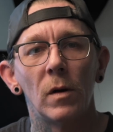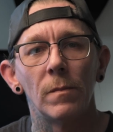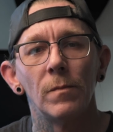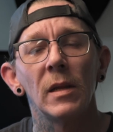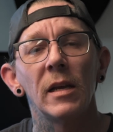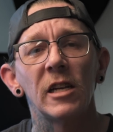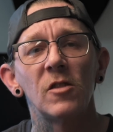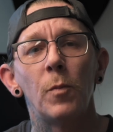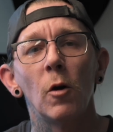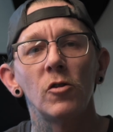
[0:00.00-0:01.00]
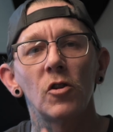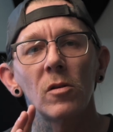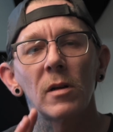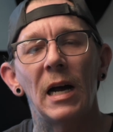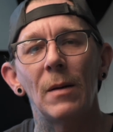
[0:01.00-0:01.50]
one,
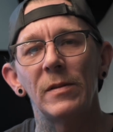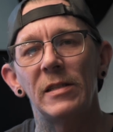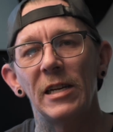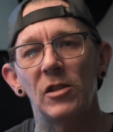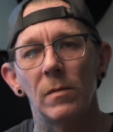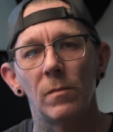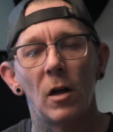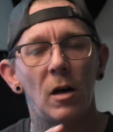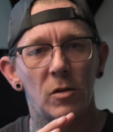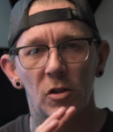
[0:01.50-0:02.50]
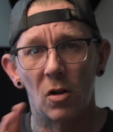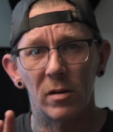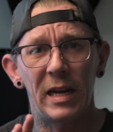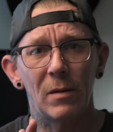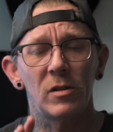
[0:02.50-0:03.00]
exposure compensation. Almost all
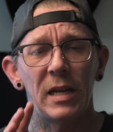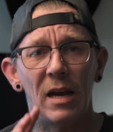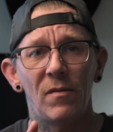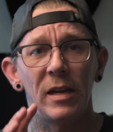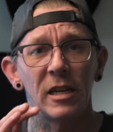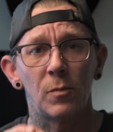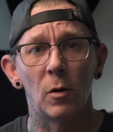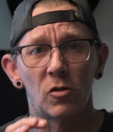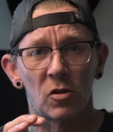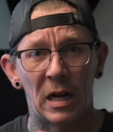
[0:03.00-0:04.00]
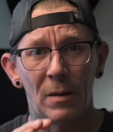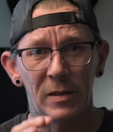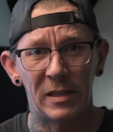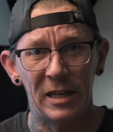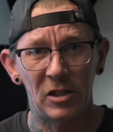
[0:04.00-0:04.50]
cameras have exposure
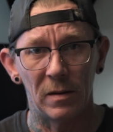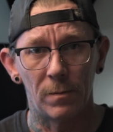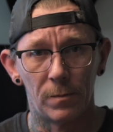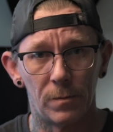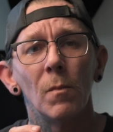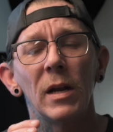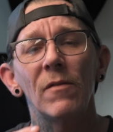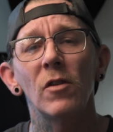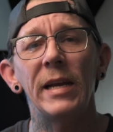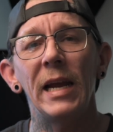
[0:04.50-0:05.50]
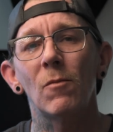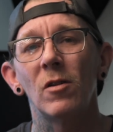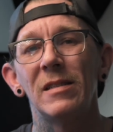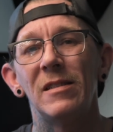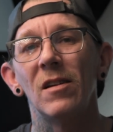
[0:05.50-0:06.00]
compensation, but every camera
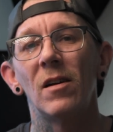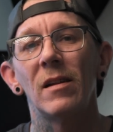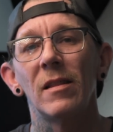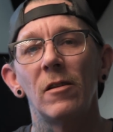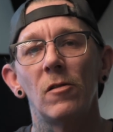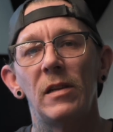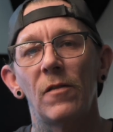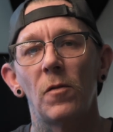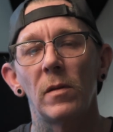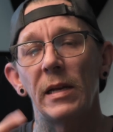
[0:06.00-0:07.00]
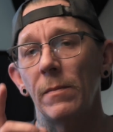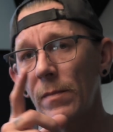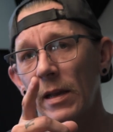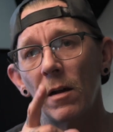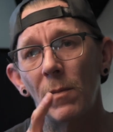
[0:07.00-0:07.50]
is done a little differently.
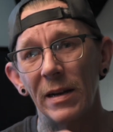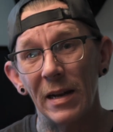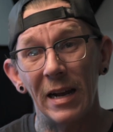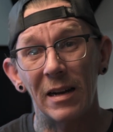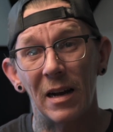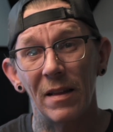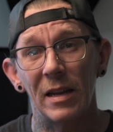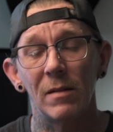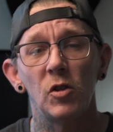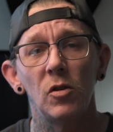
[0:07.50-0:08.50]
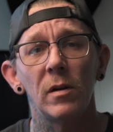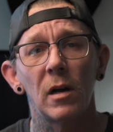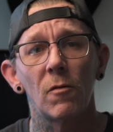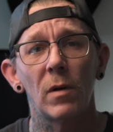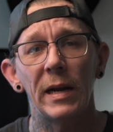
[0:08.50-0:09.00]
Like on my Nikon that I'm shooting
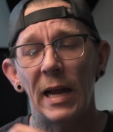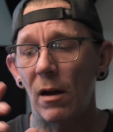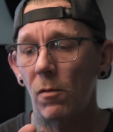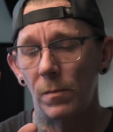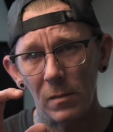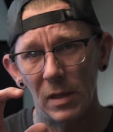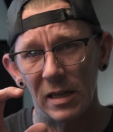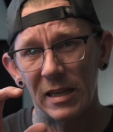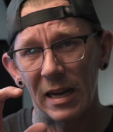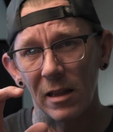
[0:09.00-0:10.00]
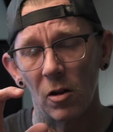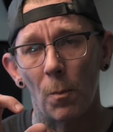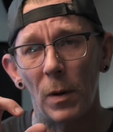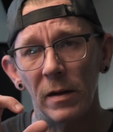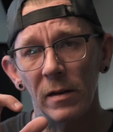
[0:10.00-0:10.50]
on right now, it's got a little
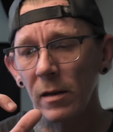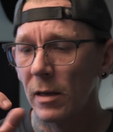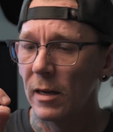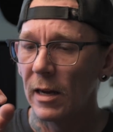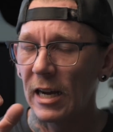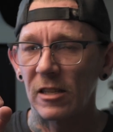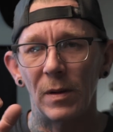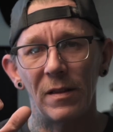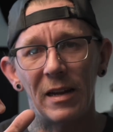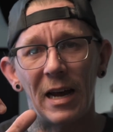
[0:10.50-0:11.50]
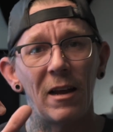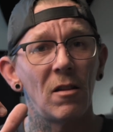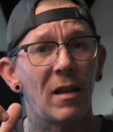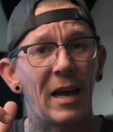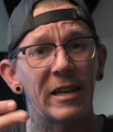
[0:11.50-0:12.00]
button. I spin the
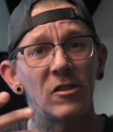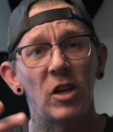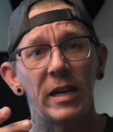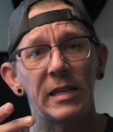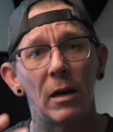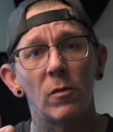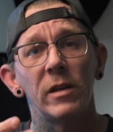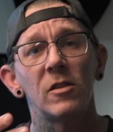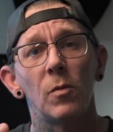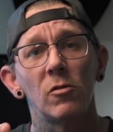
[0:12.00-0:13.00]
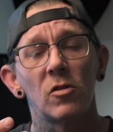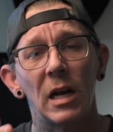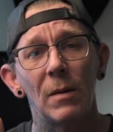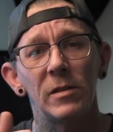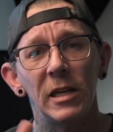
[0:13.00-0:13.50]
dial, I can change out what the exposure
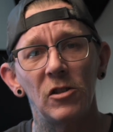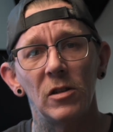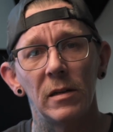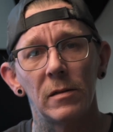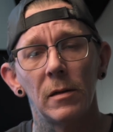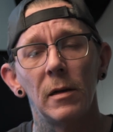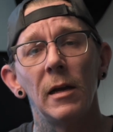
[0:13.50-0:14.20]
compensation is.